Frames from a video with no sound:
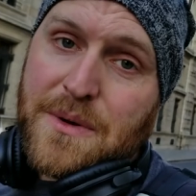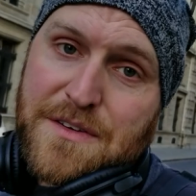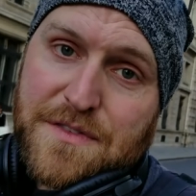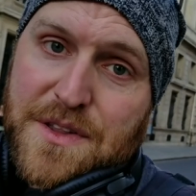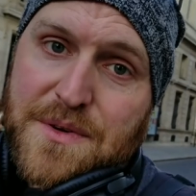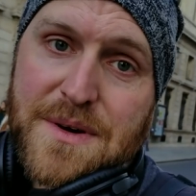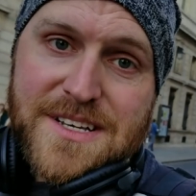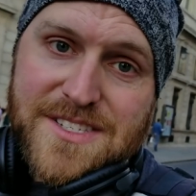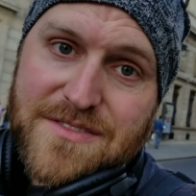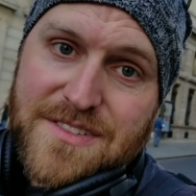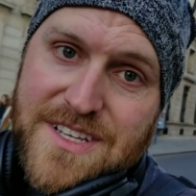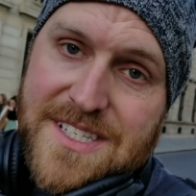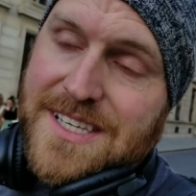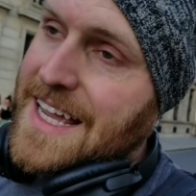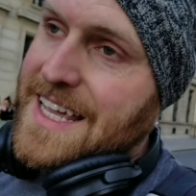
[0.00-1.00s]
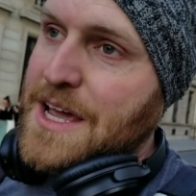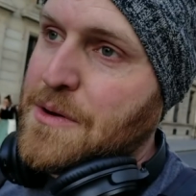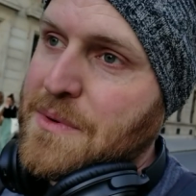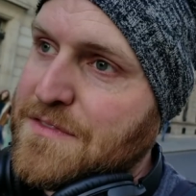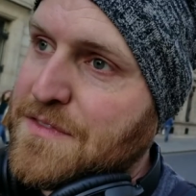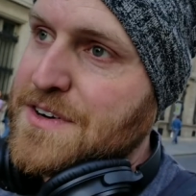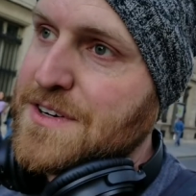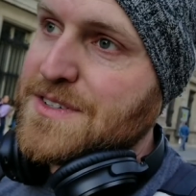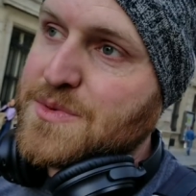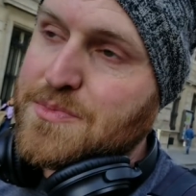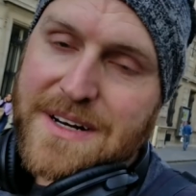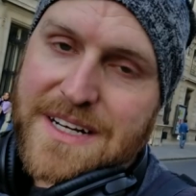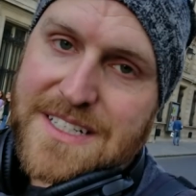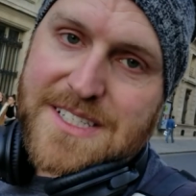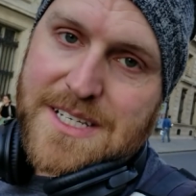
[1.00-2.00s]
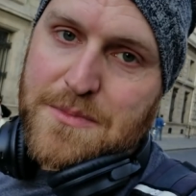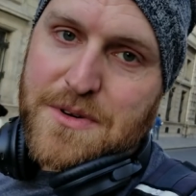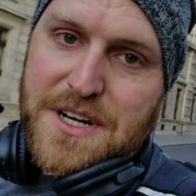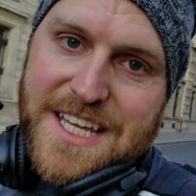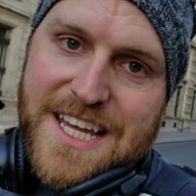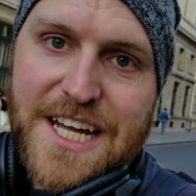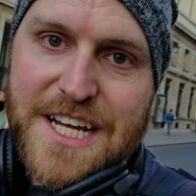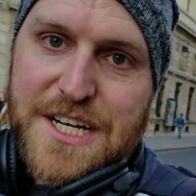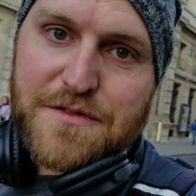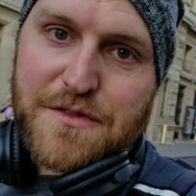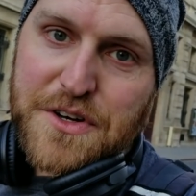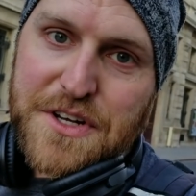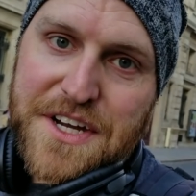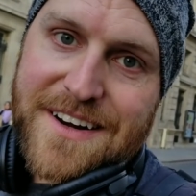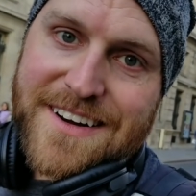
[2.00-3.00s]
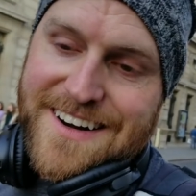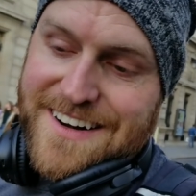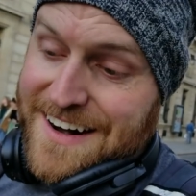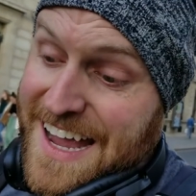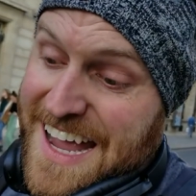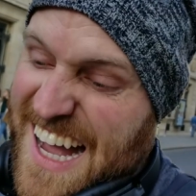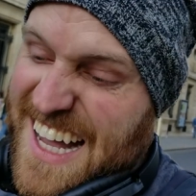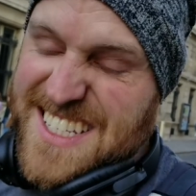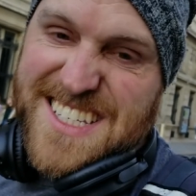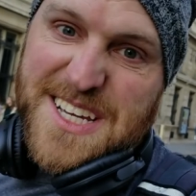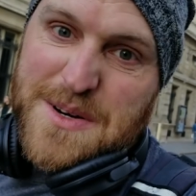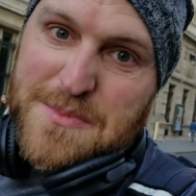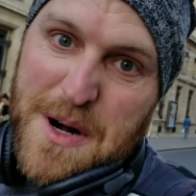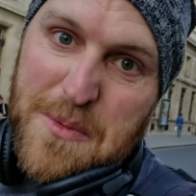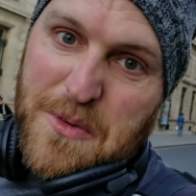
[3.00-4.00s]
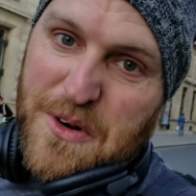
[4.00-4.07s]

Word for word: wait for the rest of this. I can't wait for spring and summer to kick into full gear here. See you tomorrow